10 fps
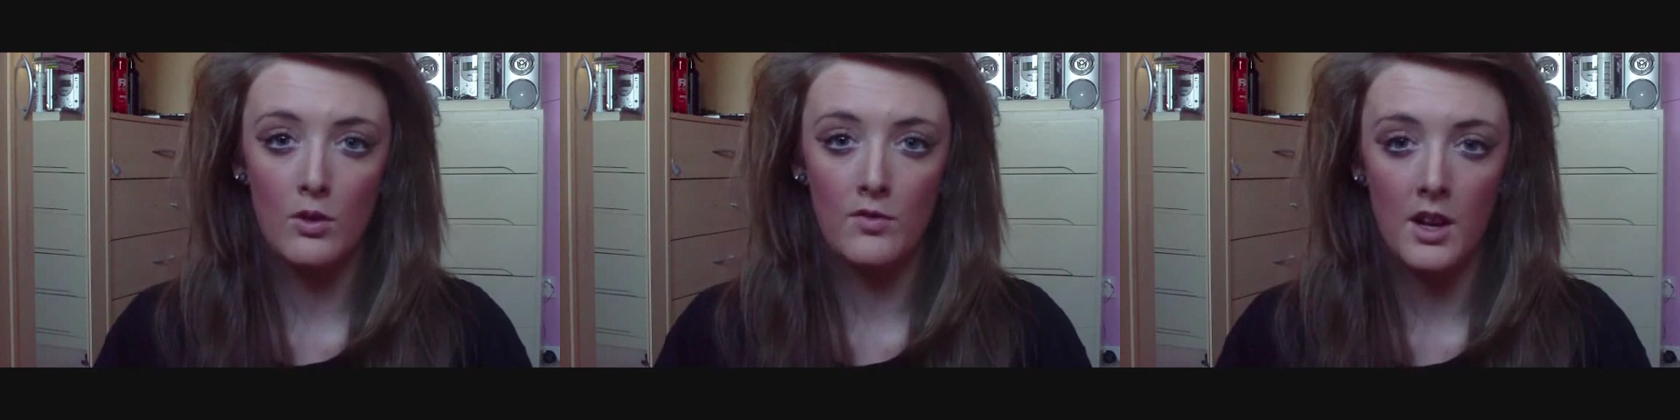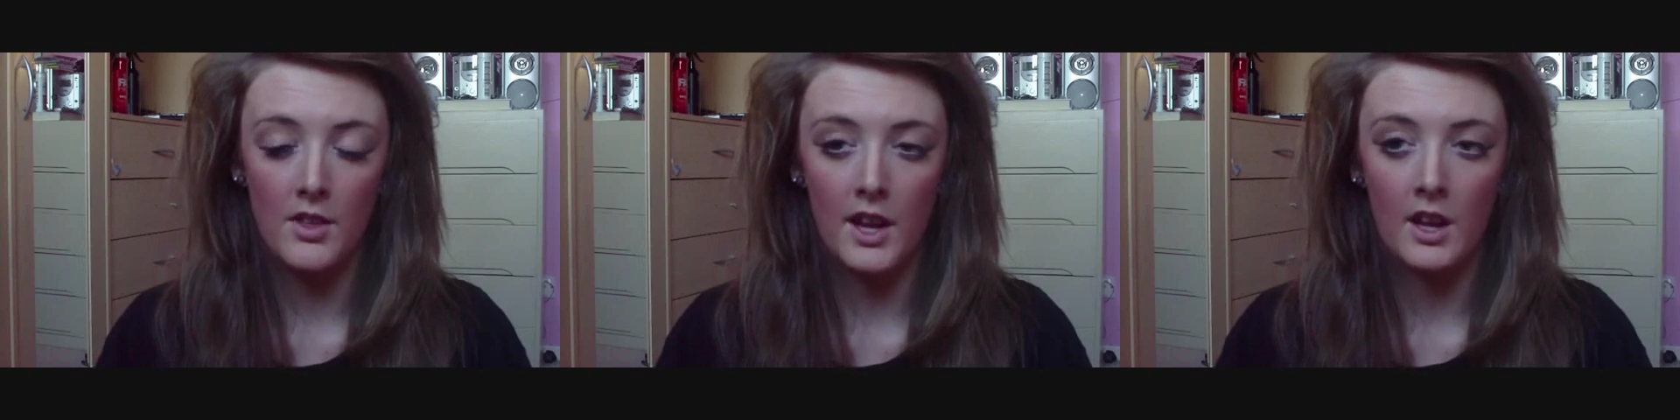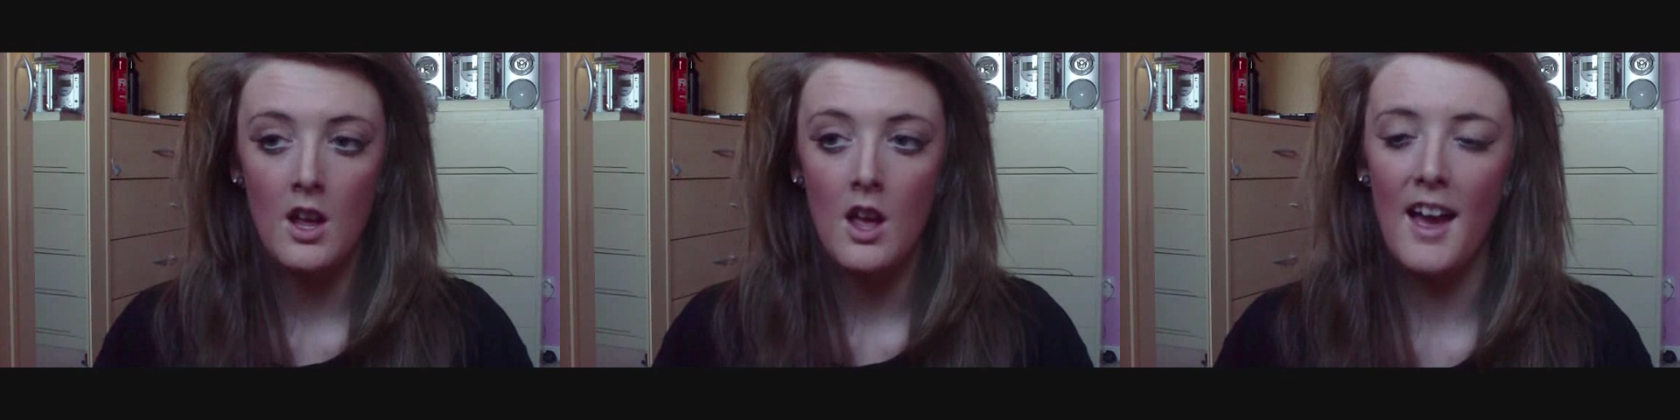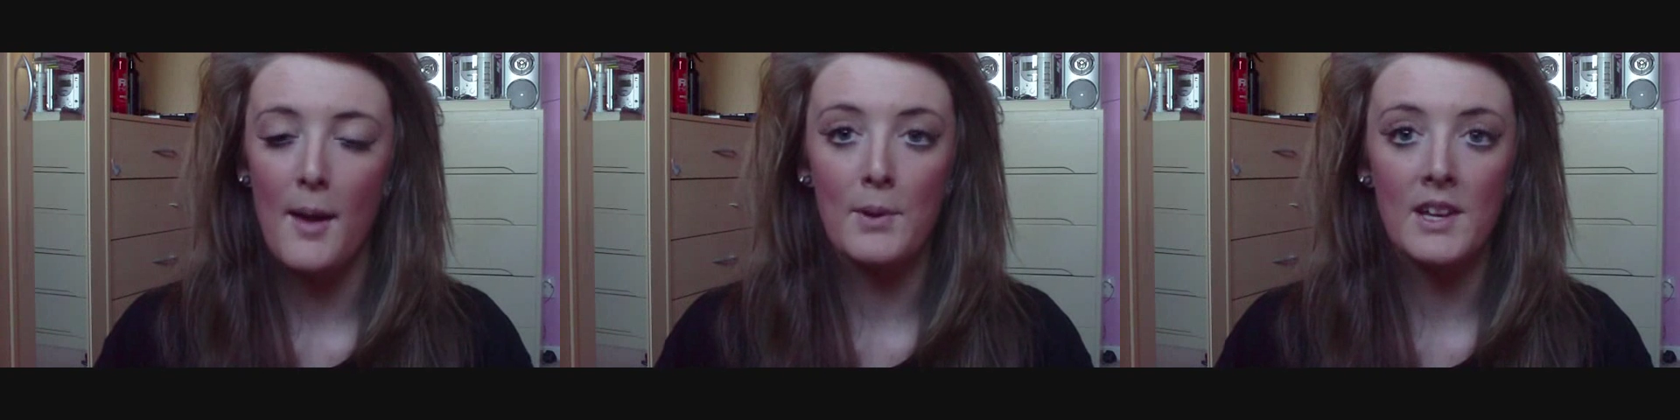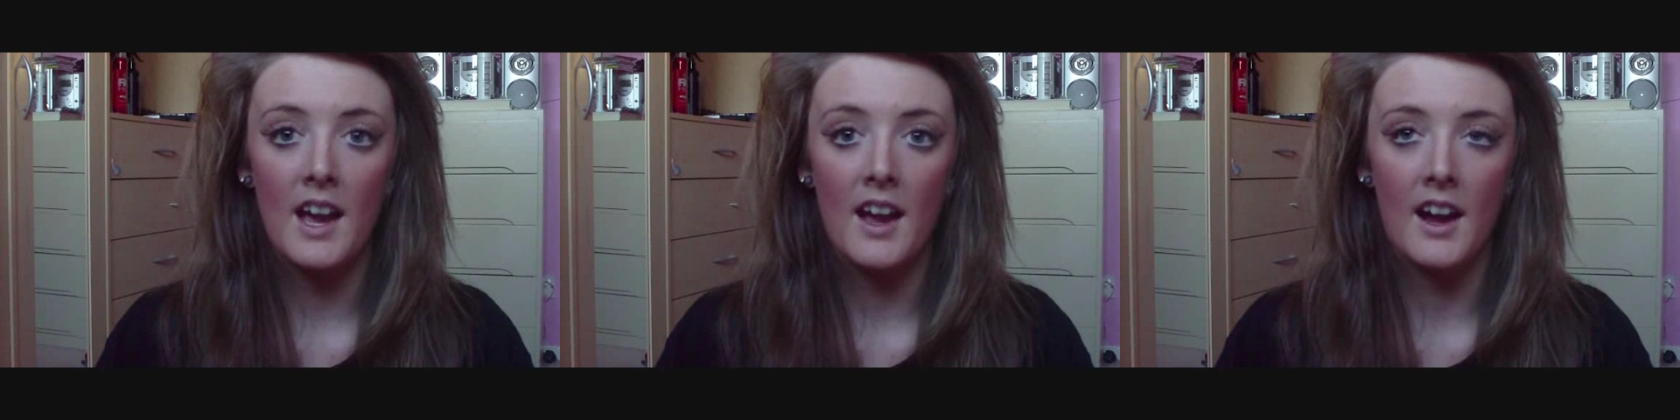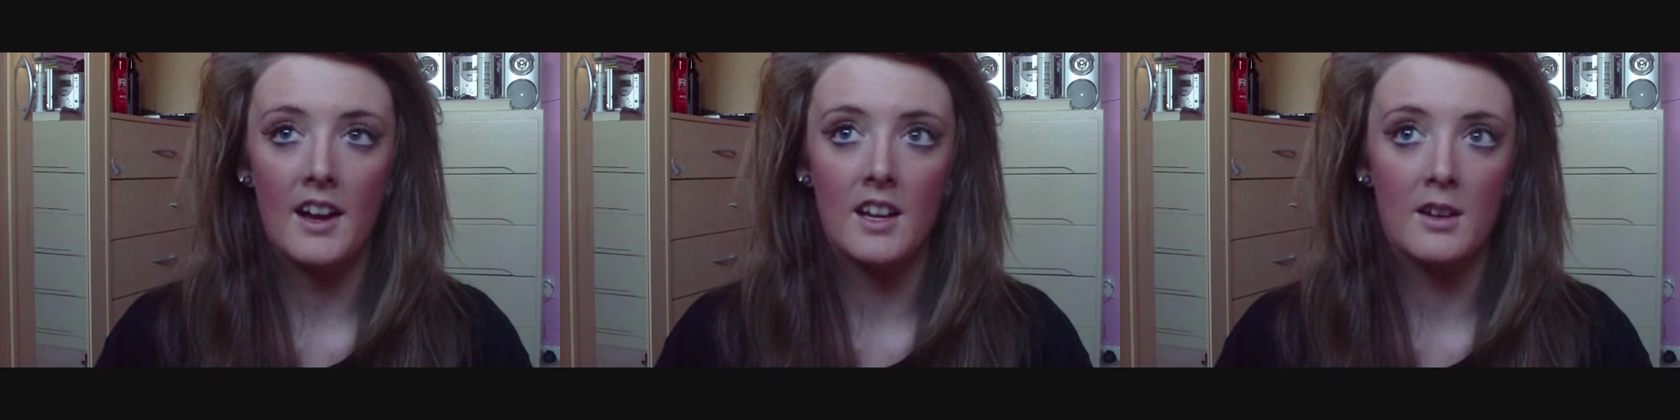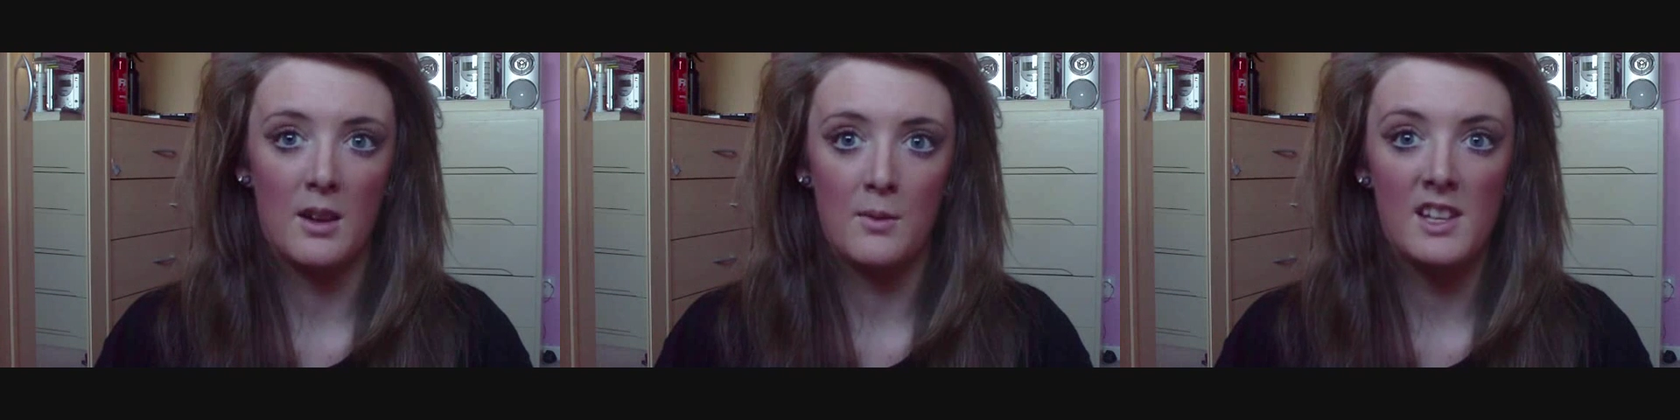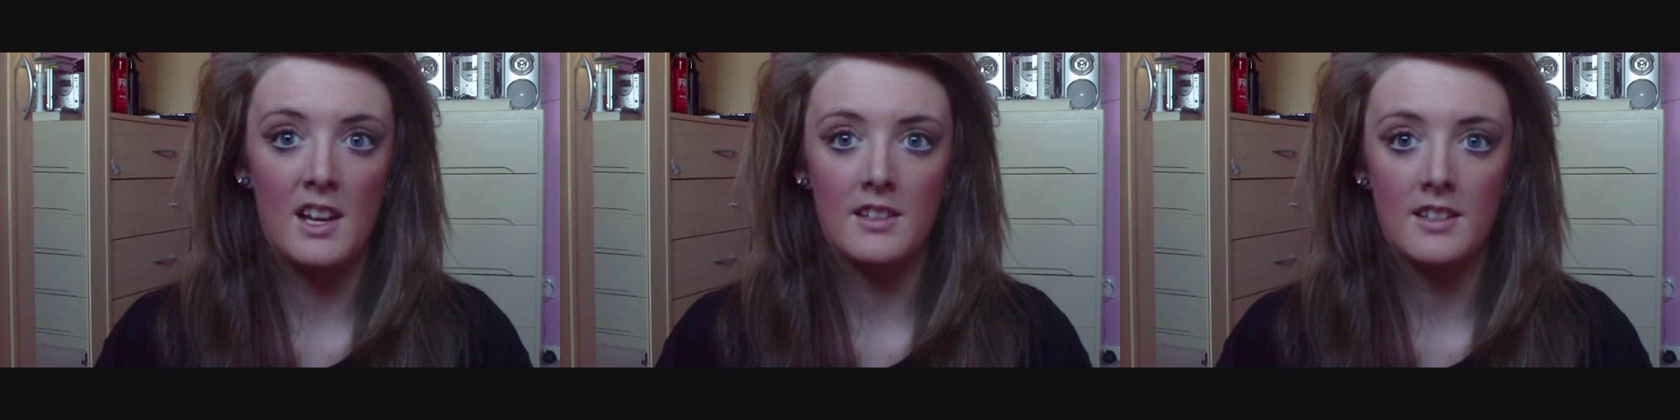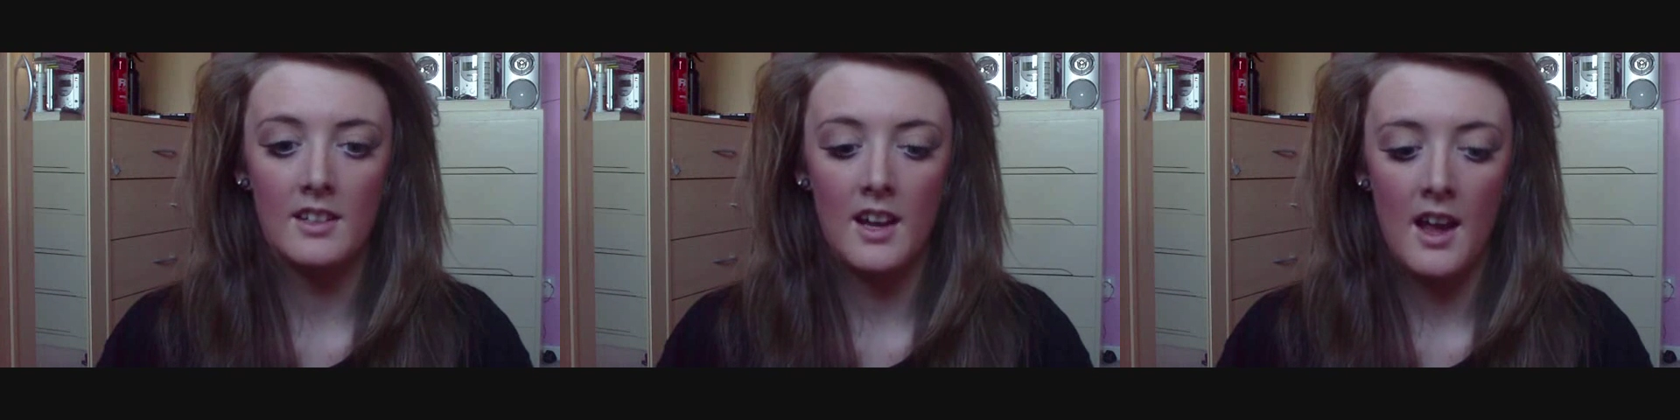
You won't feel a thing. But yeah, that was it.